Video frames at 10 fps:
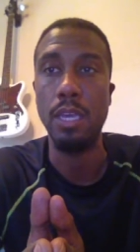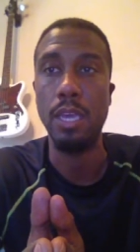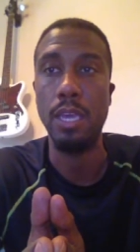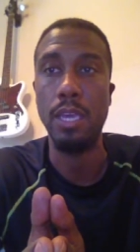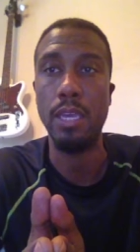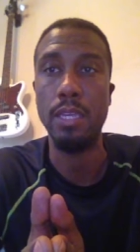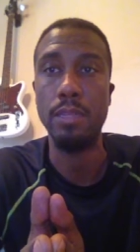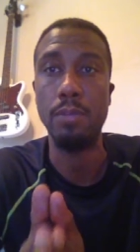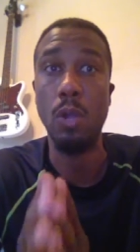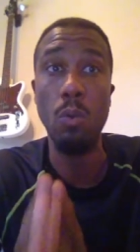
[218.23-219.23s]
and
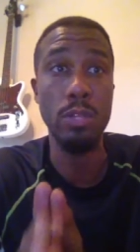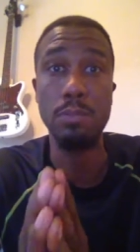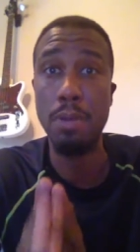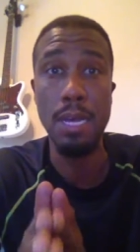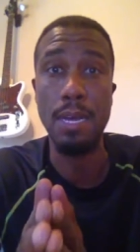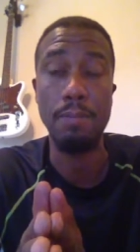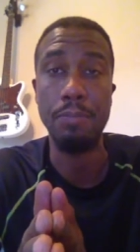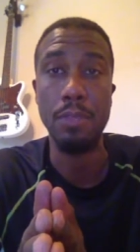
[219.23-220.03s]
the gold is bomb.